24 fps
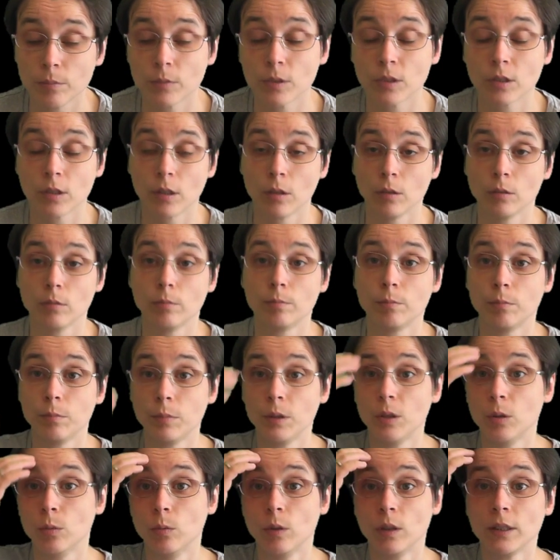So
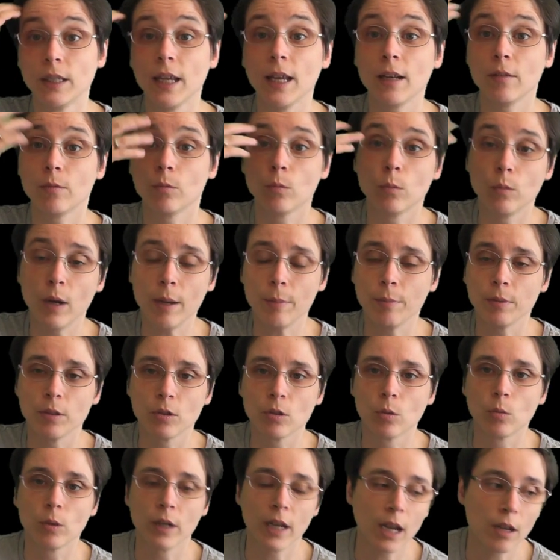you will get
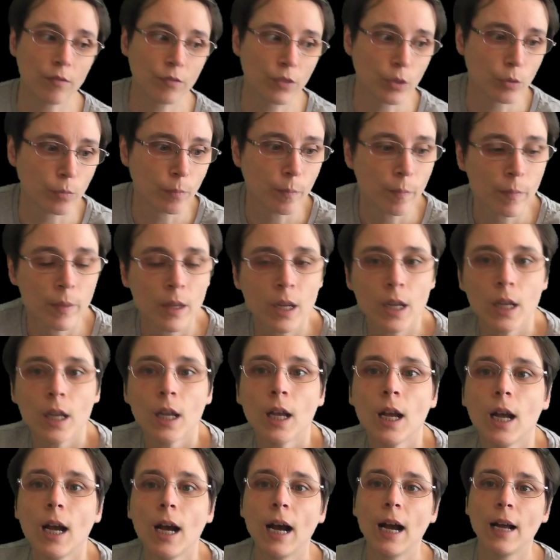weapons or what have you.
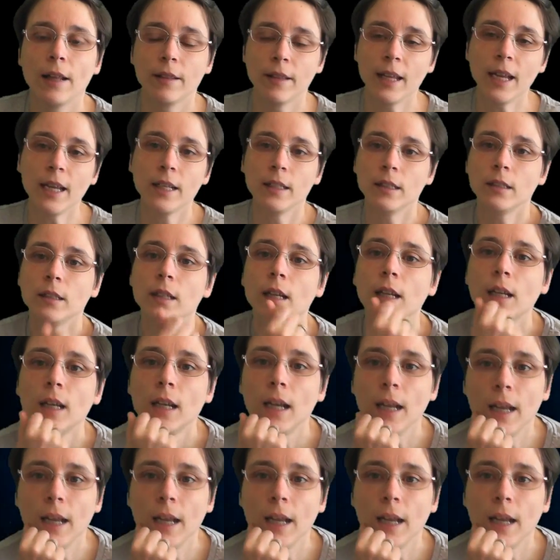And then